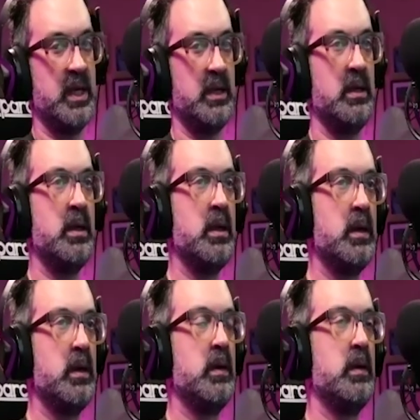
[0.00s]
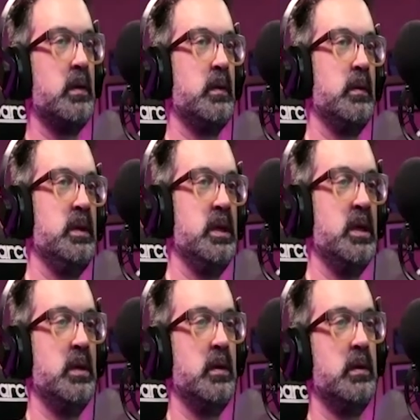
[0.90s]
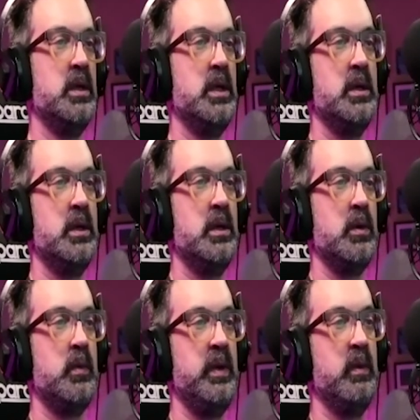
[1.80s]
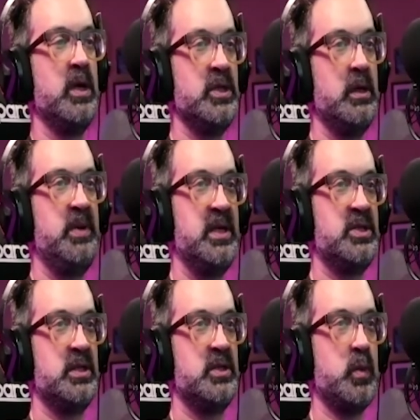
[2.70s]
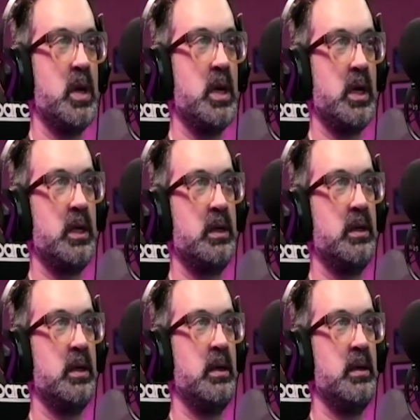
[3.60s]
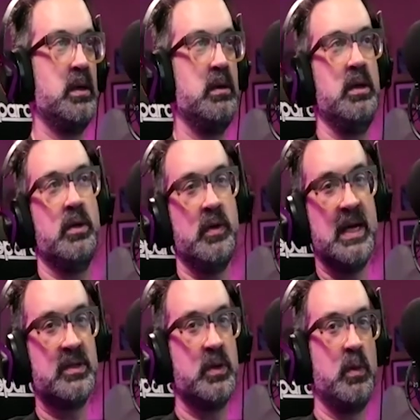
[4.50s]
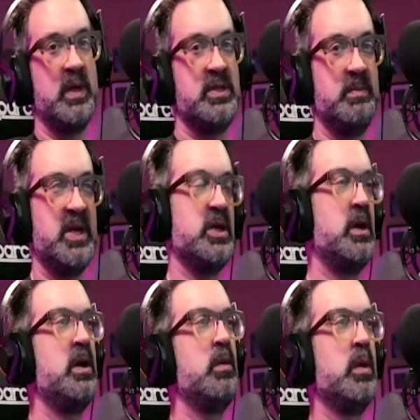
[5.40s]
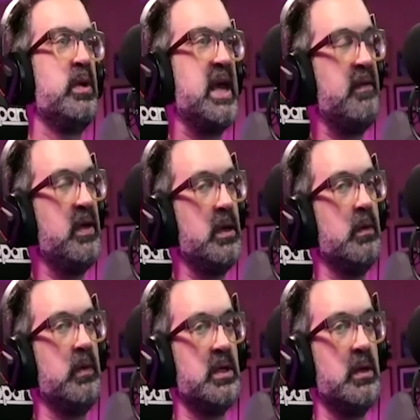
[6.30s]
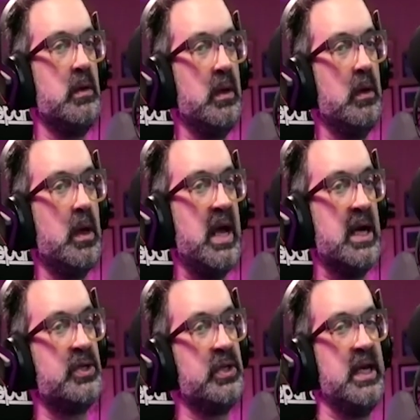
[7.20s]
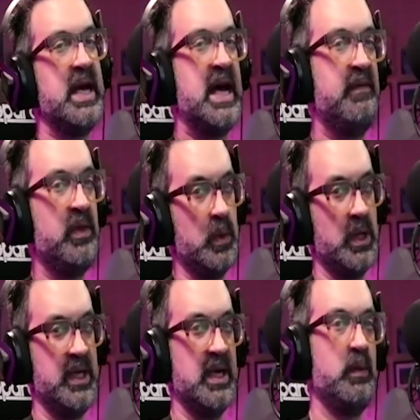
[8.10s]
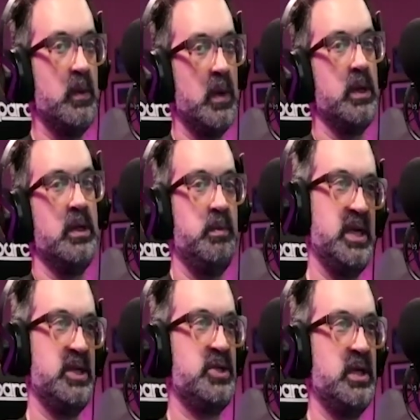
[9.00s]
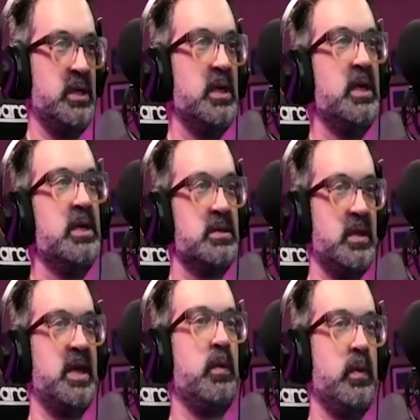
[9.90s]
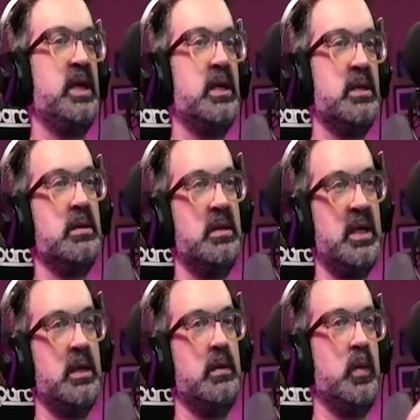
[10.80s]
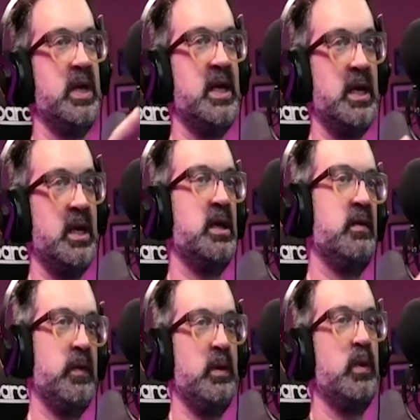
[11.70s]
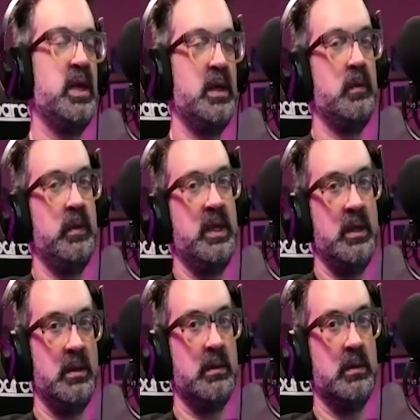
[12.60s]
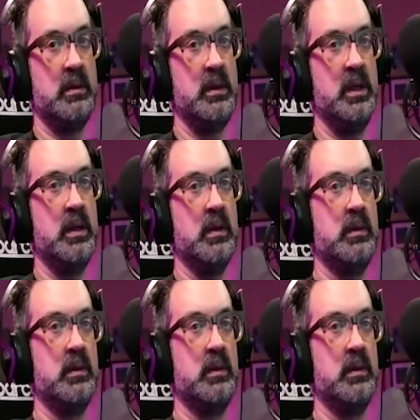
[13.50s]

oh, you know, we want you to pitch this work. And, you know, you ask, well, what's the budget? Oh, well, we haven't, we don't actually have the work yet. We want you to pitch it so that we can then win it. And if we win it, we can, you know,